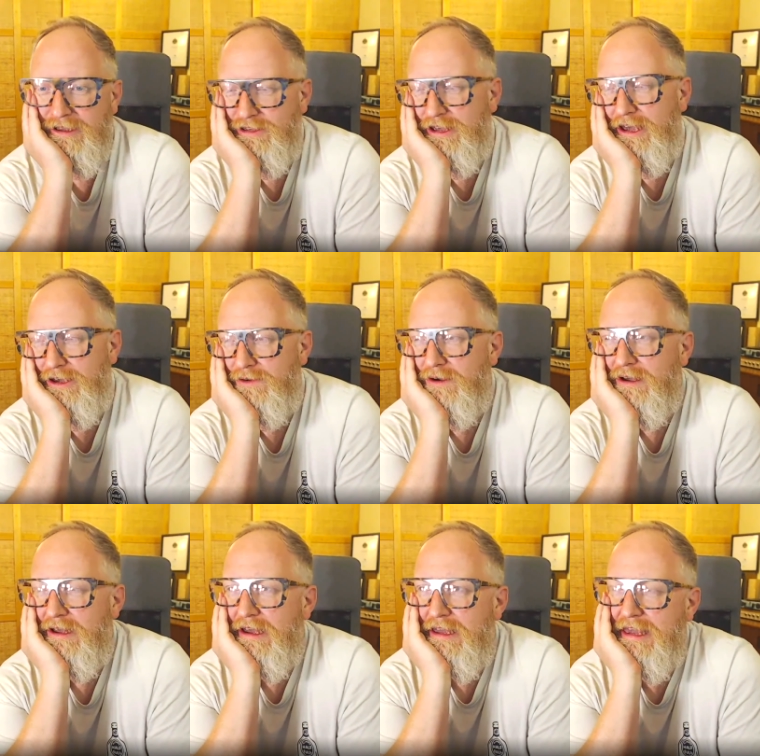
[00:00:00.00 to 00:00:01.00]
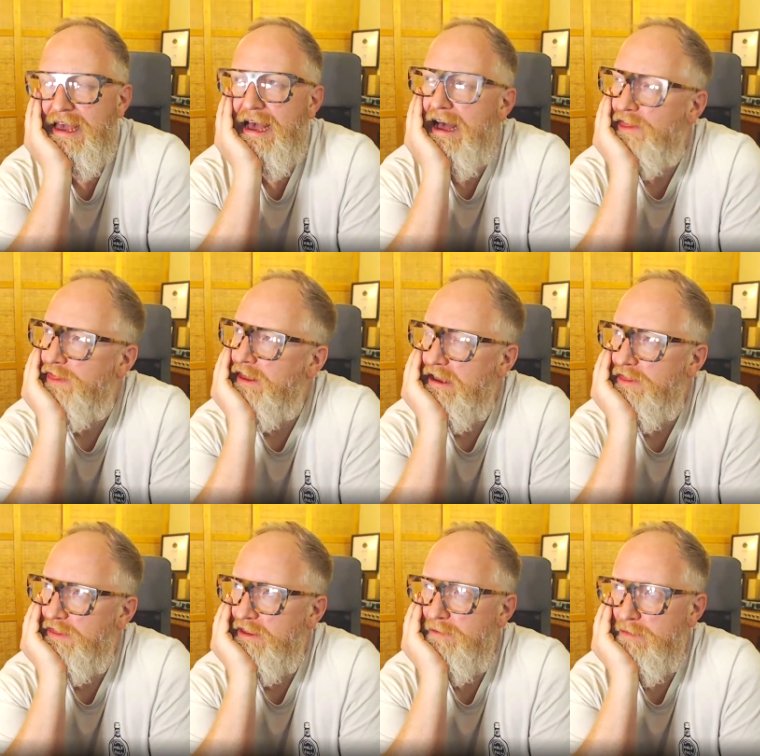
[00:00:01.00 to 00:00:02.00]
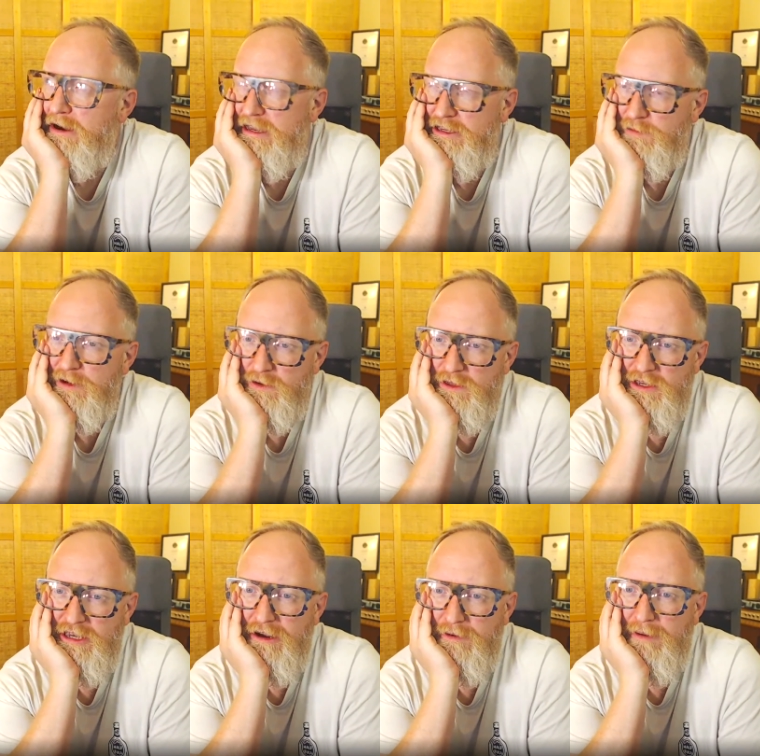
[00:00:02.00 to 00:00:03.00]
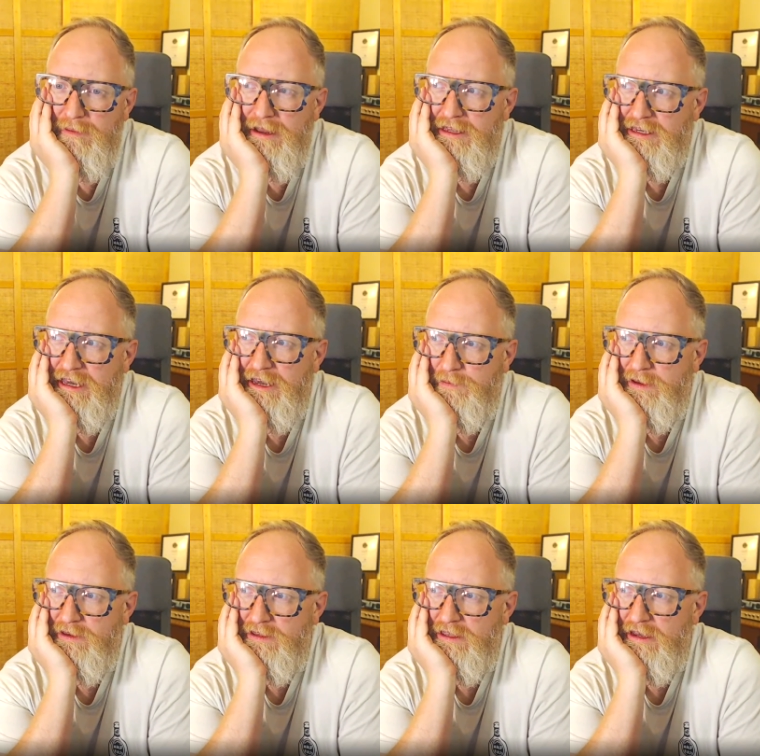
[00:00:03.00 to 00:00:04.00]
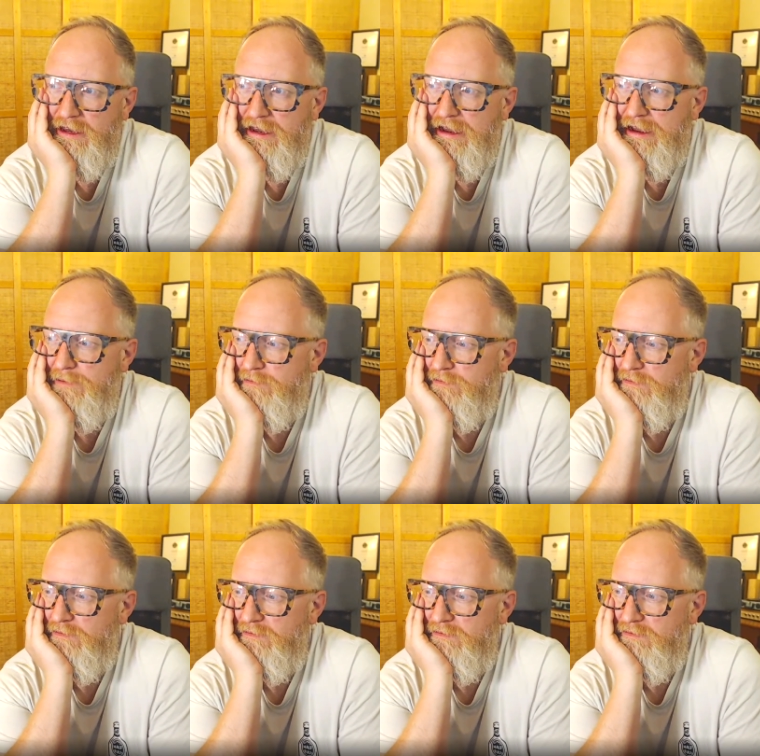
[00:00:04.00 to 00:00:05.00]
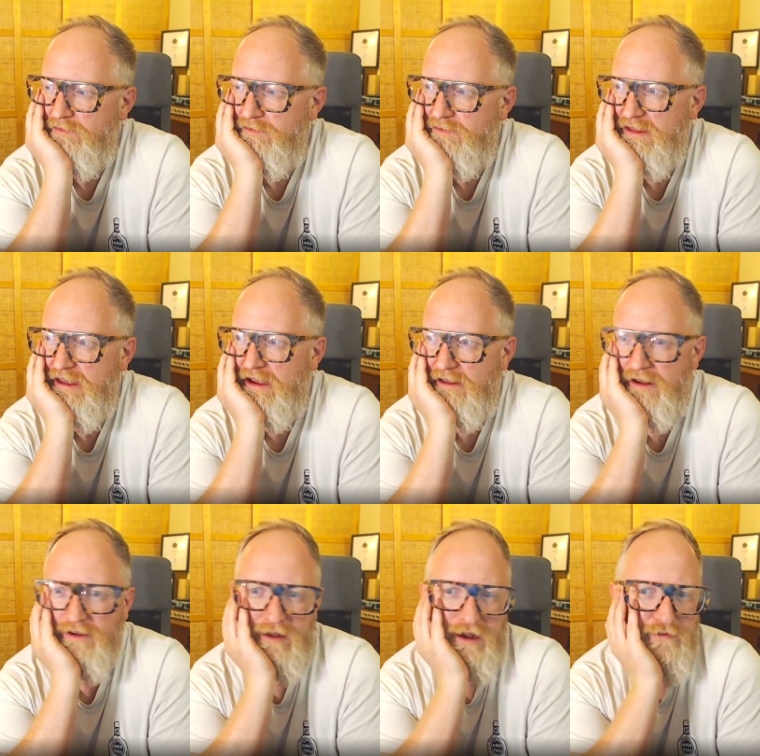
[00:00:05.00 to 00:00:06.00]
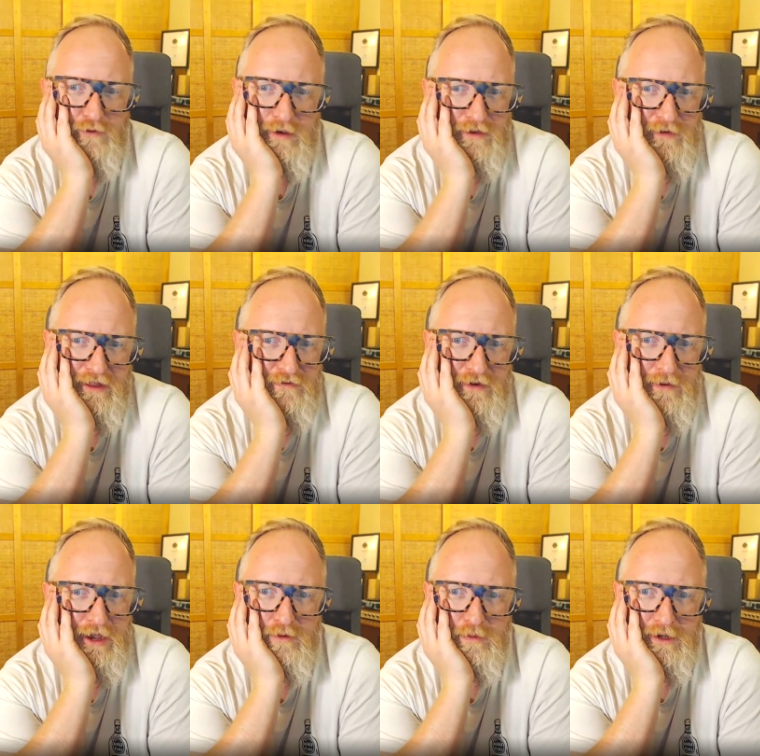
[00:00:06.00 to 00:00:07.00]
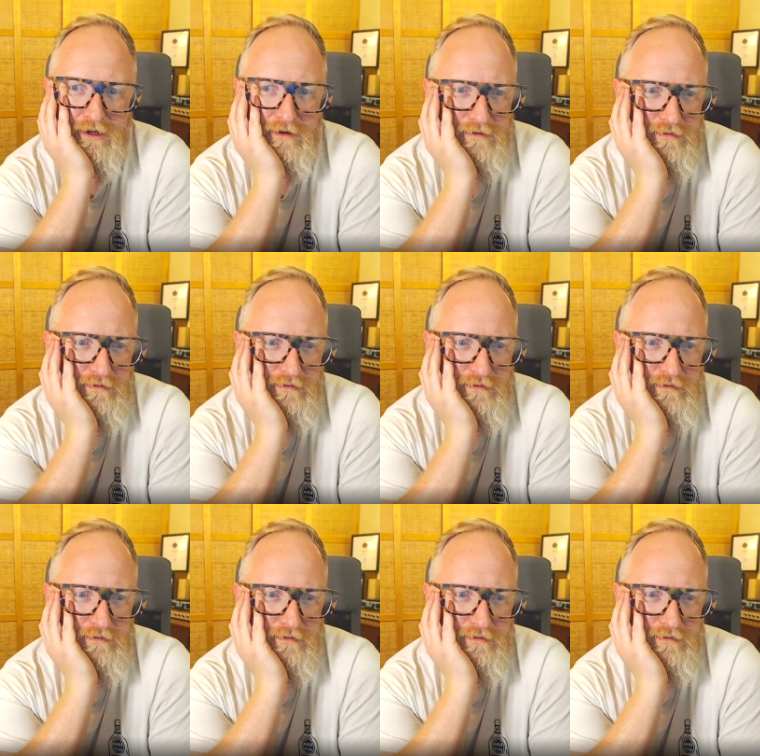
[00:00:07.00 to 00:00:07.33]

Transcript: So yeah, I think my experience with the CRM landscape is that that I've always found them very open